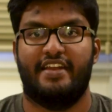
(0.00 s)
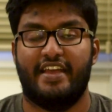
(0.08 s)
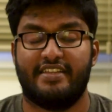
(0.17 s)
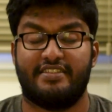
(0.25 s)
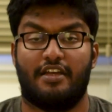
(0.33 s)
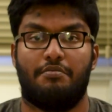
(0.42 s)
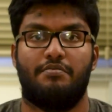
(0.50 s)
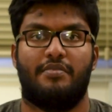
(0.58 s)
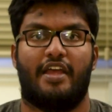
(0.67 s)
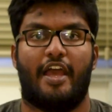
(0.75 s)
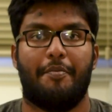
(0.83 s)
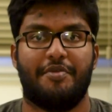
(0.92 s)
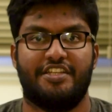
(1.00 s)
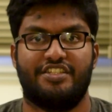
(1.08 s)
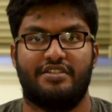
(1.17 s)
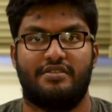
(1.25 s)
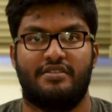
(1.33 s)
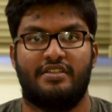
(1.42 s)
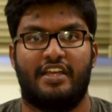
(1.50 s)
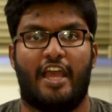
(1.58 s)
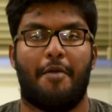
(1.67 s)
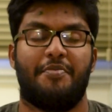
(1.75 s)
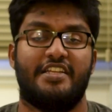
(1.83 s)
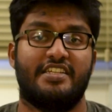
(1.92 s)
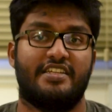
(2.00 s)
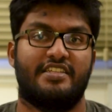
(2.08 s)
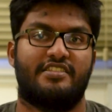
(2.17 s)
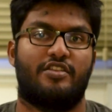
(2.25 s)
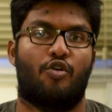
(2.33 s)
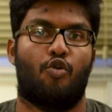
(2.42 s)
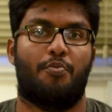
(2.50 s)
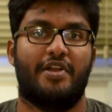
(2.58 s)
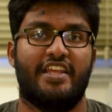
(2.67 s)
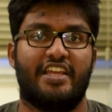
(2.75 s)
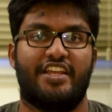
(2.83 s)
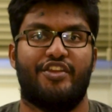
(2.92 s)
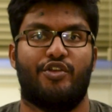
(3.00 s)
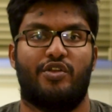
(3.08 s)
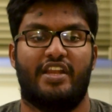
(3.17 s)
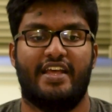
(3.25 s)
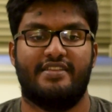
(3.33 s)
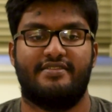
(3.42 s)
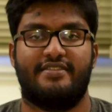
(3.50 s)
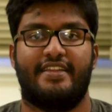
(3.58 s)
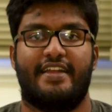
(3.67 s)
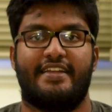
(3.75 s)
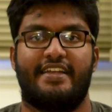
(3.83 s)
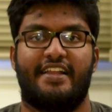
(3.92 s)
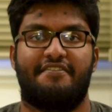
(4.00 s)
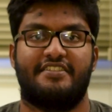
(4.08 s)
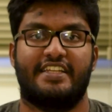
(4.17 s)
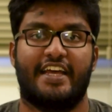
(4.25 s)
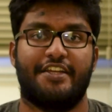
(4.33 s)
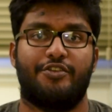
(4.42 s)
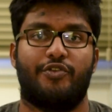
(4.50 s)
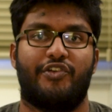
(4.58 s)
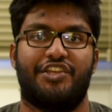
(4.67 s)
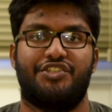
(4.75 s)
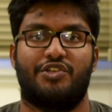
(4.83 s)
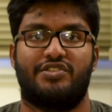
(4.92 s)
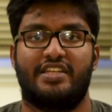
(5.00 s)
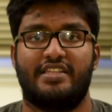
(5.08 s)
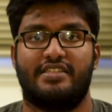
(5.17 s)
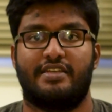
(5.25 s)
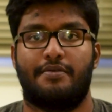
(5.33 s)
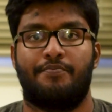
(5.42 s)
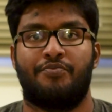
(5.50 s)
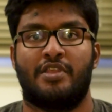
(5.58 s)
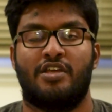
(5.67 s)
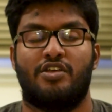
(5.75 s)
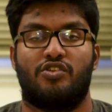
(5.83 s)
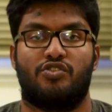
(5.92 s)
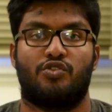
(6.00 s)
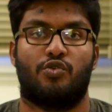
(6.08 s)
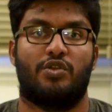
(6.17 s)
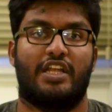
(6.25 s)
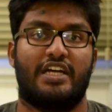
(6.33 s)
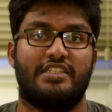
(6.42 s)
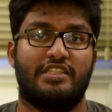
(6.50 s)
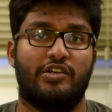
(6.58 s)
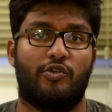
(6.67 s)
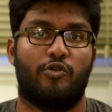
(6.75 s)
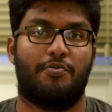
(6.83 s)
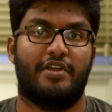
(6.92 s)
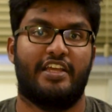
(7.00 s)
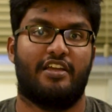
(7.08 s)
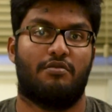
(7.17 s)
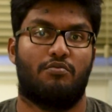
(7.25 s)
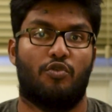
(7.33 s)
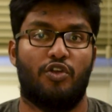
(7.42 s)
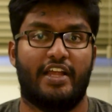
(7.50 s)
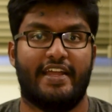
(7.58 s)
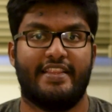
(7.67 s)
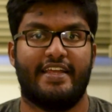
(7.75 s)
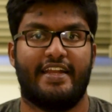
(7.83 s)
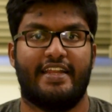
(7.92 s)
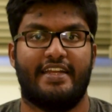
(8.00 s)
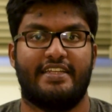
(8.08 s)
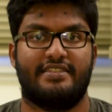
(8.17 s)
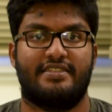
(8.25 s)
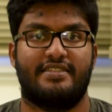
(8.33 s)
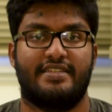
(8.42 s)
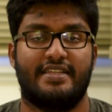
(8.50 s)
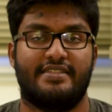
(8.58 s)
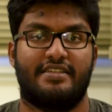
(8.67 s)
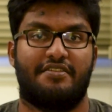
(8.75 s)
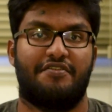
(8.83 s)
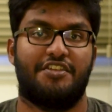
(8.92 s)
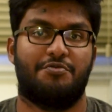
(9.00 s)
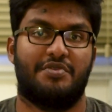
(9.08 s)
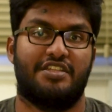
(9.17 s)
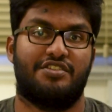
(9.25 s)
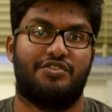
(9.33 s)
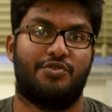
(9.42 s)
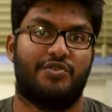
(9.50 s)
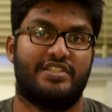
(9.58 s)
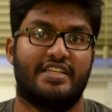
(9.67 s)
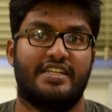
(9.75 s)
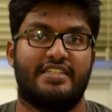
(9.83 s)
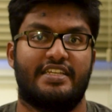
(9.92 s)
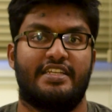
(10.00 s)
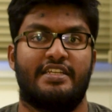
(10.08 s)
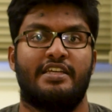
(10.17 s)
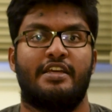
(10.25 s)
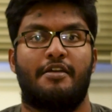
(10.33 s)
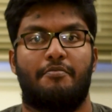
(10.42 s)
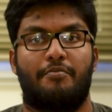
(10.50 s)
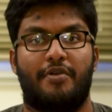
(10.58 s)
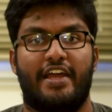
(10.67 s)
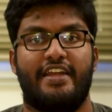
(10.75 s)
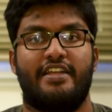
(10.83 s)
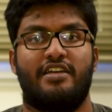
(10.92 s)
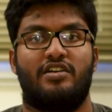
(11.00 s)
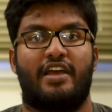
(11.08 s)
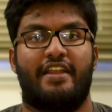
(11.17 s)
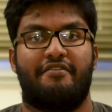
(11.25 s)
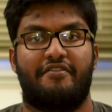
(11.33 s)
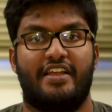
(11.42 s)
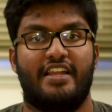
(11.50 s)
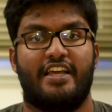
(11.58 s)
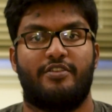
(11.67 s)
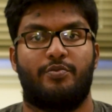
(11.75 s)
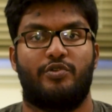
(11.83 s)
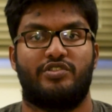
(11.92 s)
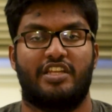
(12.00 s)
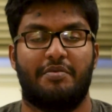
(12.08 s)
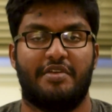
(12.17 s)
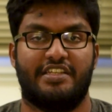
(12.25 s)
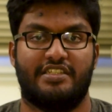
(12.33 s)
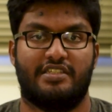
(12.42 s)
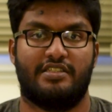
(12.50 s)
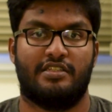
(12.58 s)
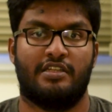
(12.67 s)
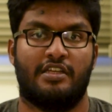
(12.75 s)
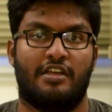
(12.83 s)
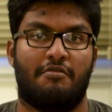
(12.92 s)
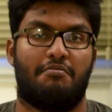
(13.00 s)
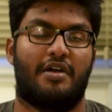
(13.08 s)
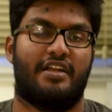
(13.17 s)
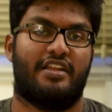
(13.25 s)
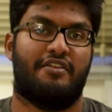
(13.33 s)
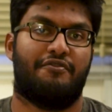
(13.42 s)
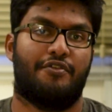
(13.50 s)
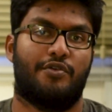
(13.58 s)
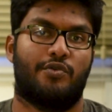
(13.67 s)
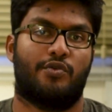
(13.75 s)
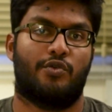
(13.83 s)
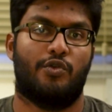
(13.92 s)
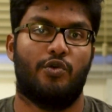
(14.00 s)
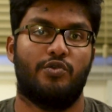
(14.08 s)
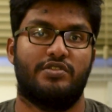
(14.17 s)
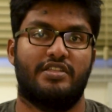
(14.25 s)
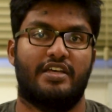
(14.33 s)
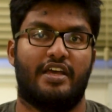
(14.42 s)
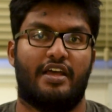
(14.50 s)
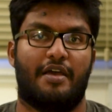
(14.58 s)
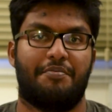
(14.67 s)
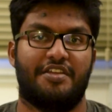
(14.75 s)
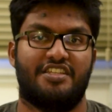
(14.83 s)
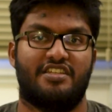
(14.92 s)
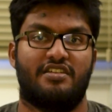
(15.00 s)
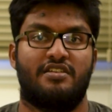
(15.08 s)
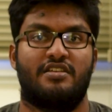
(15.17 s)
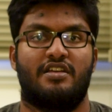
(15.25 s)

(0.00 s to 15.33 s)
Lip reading: Next up, aperture. Aperture is the opening in your lens that allows light to reach your sensor. So larger the opening, more light that enters the sensor, which means you result in brighter and well exposed image. But if you close the aperture,